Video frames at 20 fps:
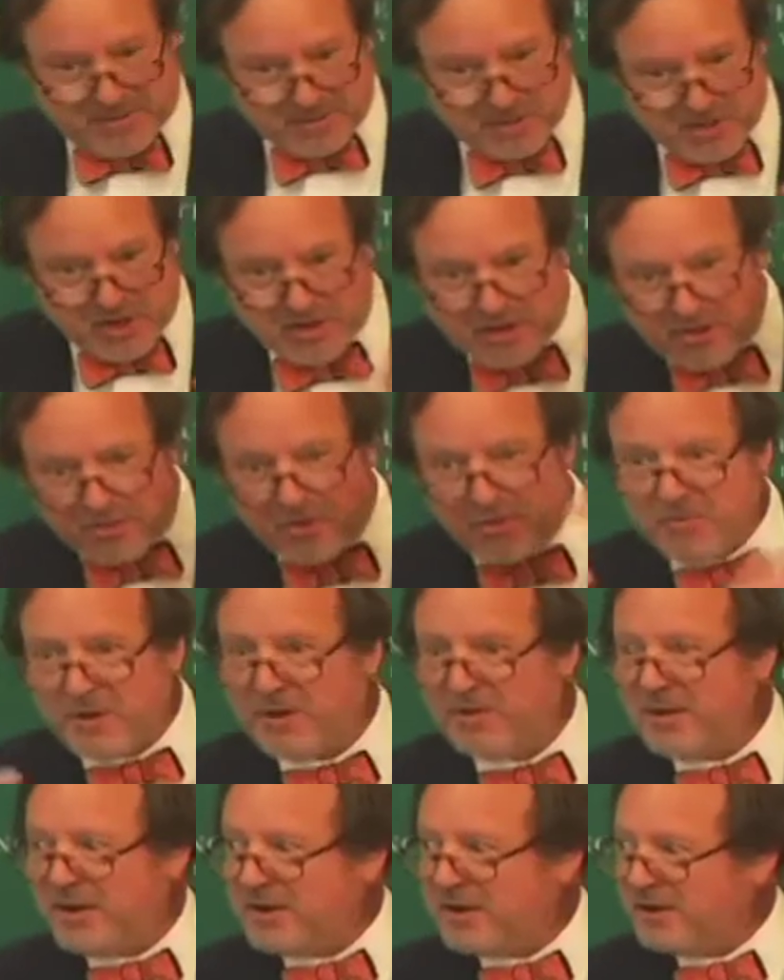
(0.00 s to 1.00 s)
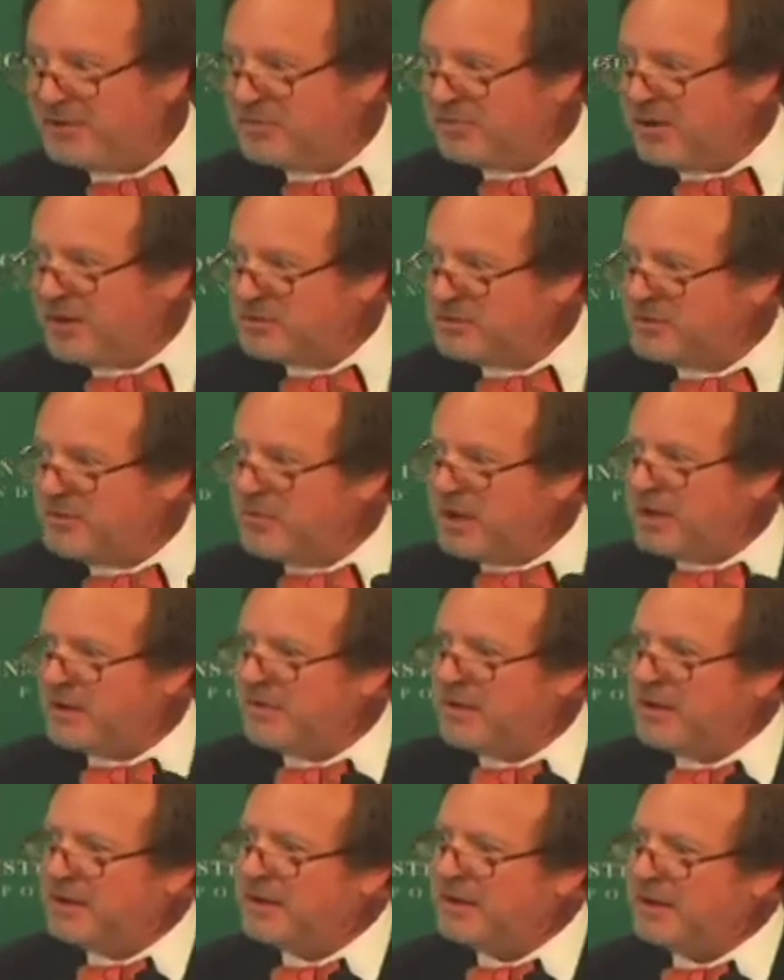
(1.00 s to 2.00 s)
Study group on land conservation in New
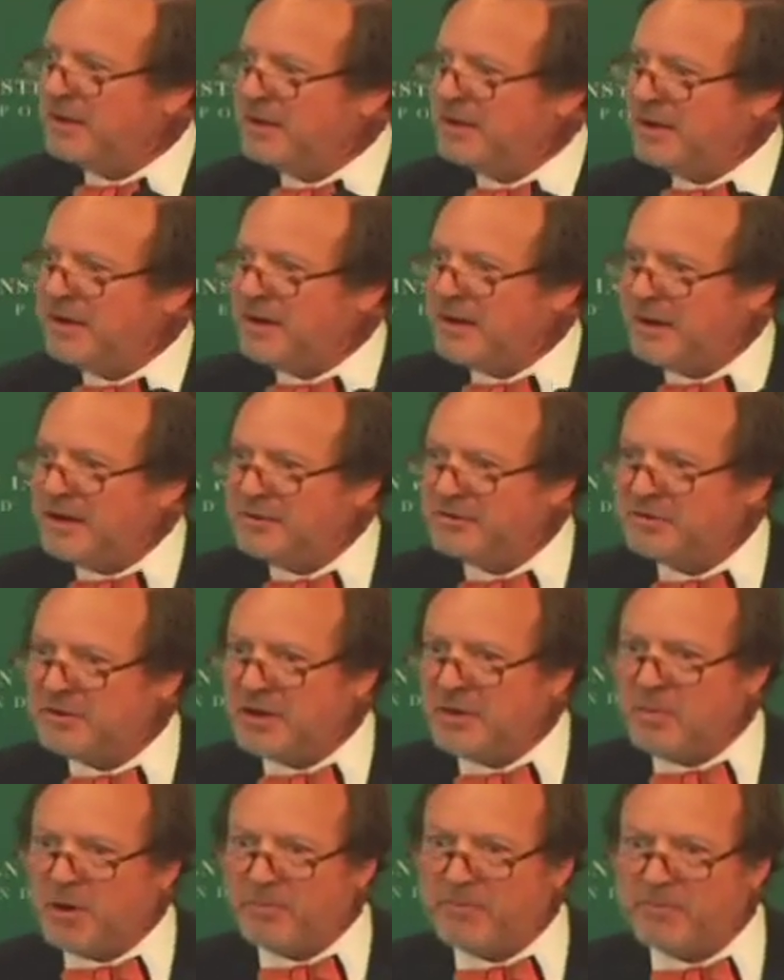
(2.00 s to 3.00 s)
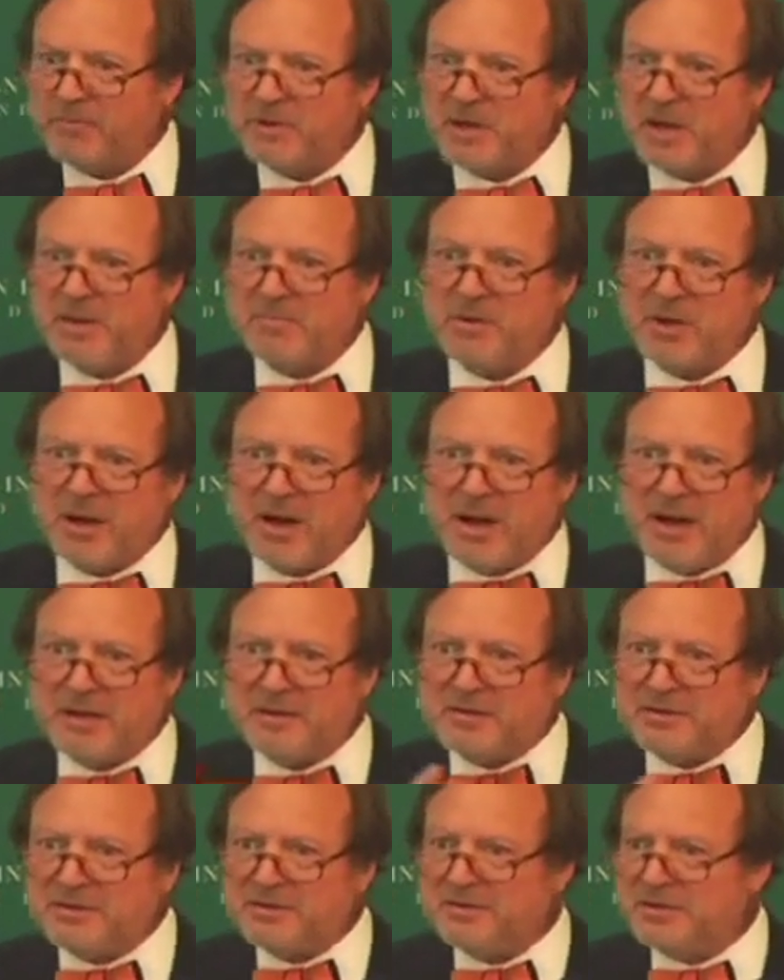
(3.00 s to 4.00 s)
England. Uh, I used to come up from Cape
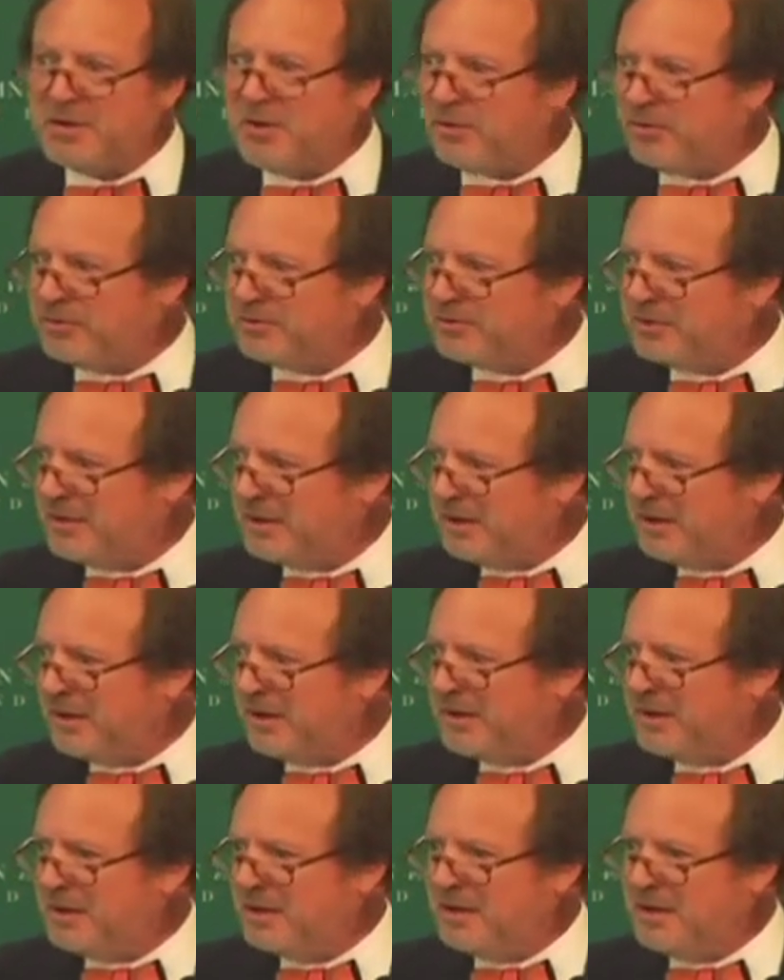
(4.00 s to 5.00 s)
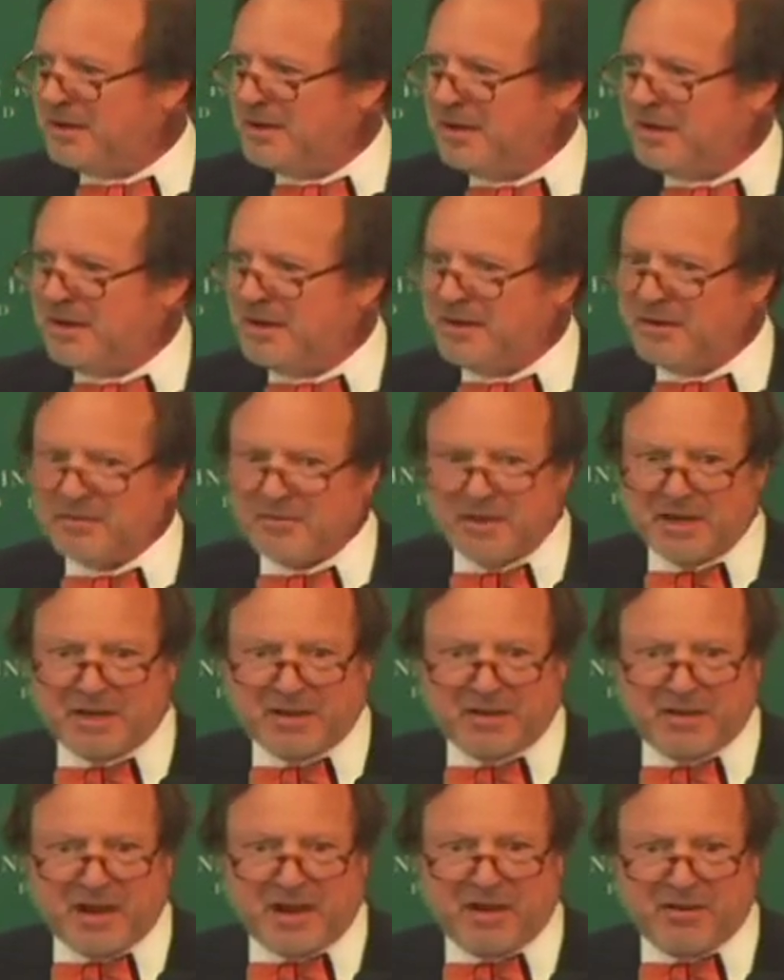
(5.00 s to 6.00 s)
Cod to the old uh, uh,
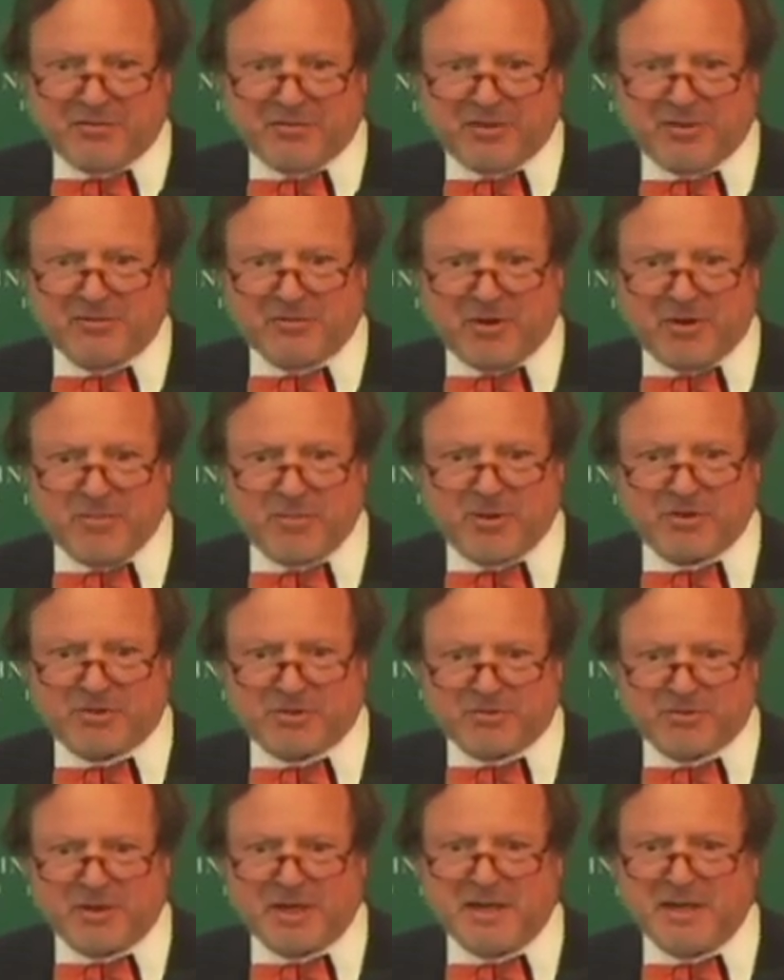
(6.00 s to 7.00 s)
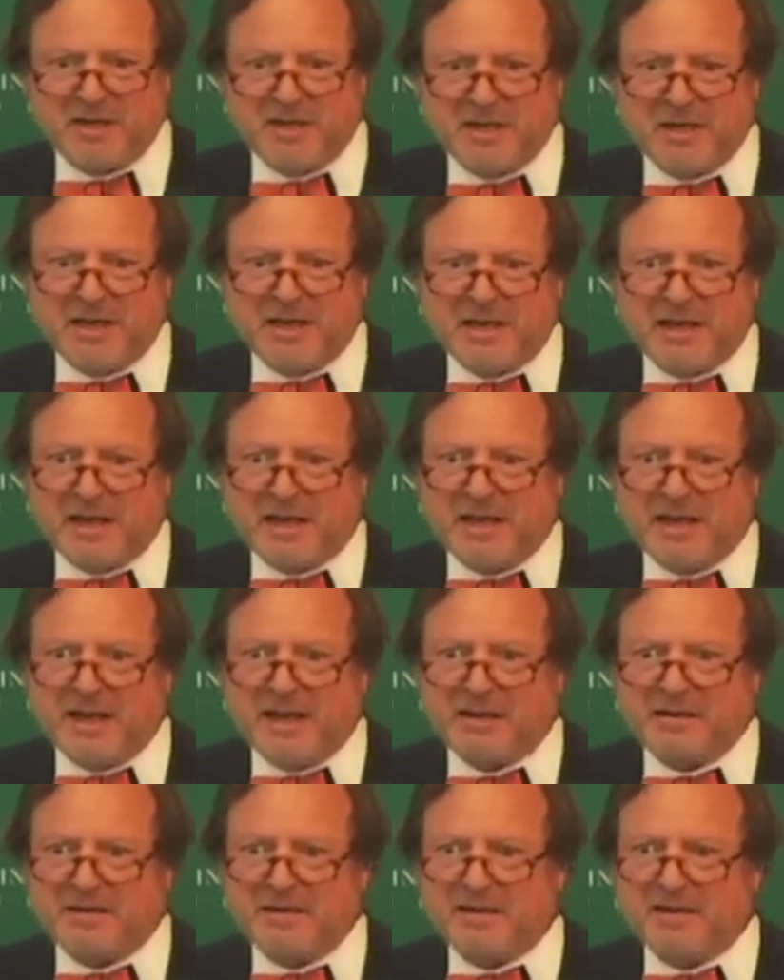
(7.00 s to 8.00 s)
Lincoln House on Trowbridge Street,
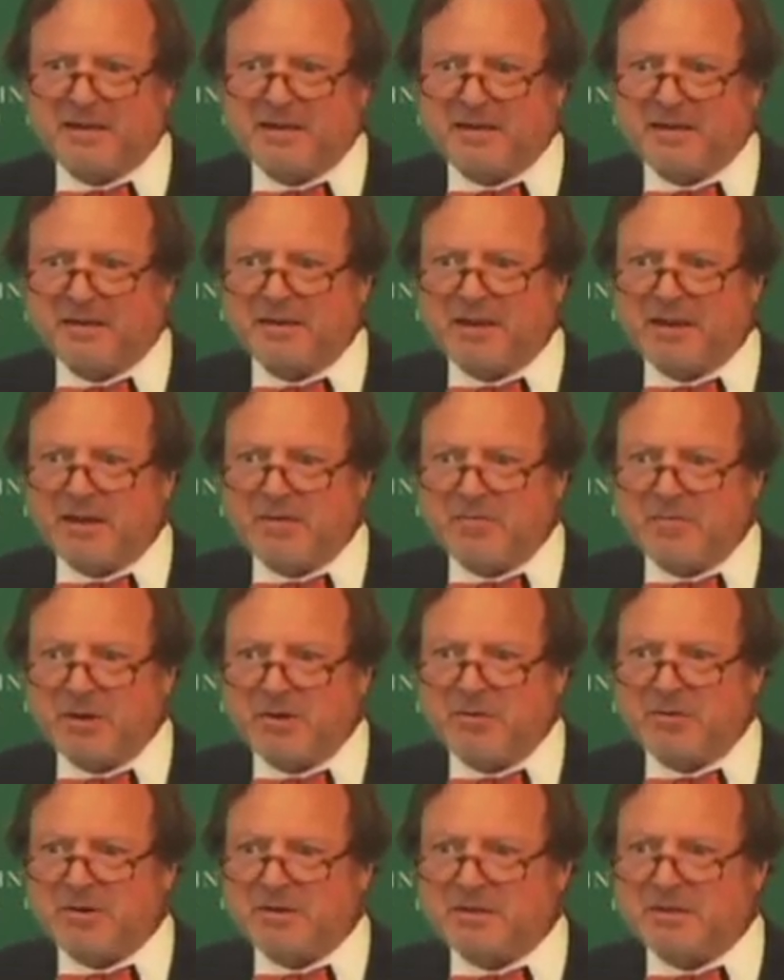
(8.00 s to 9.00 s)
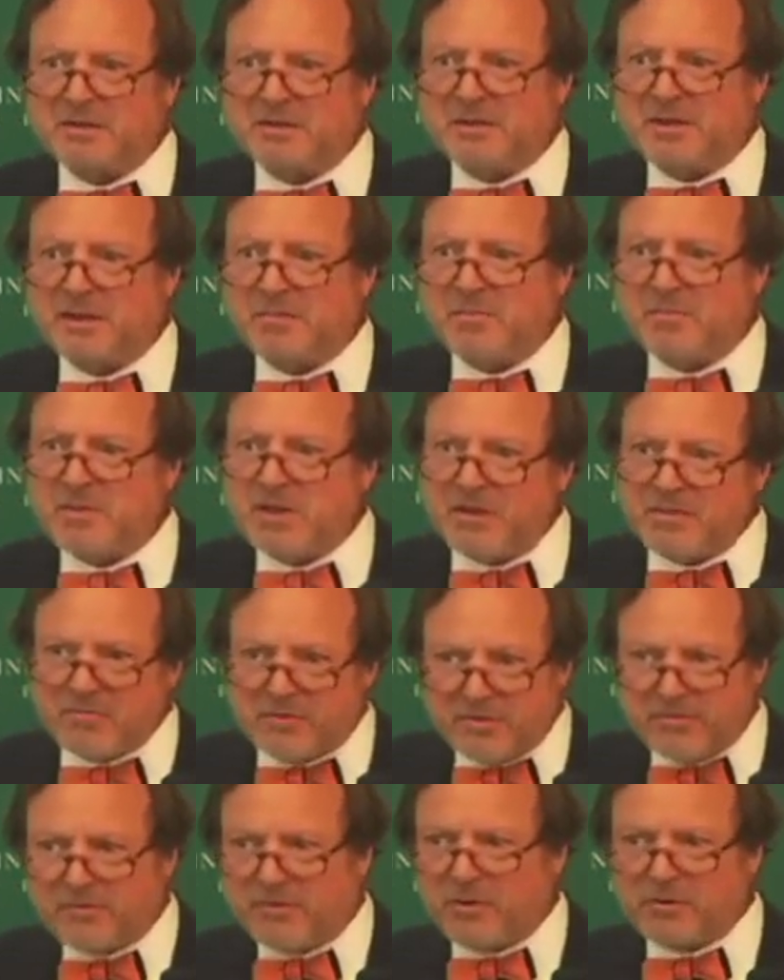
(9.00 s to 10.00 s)
and, uh, and we would uh, meet
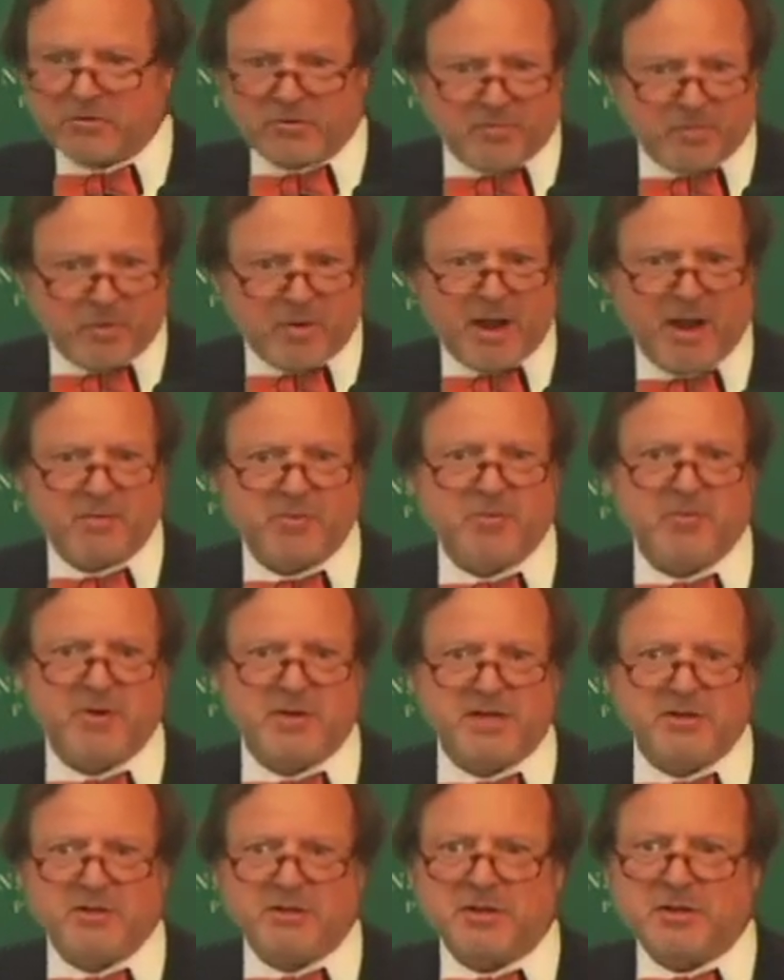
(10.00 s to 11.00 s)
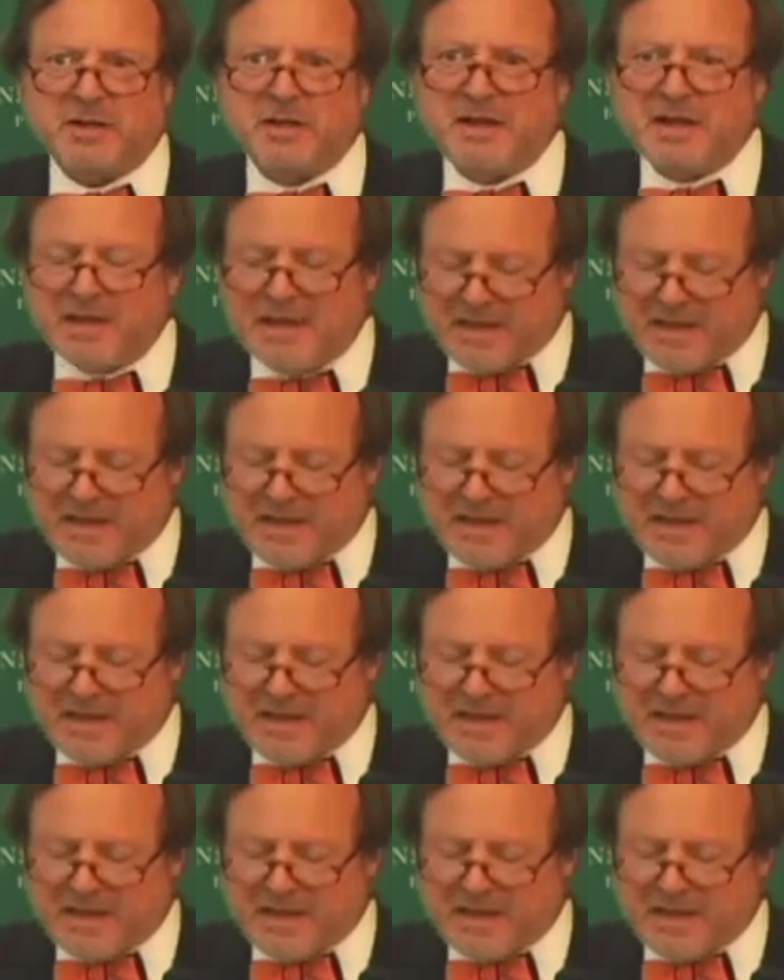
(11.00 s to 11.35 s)
with folks from around the region.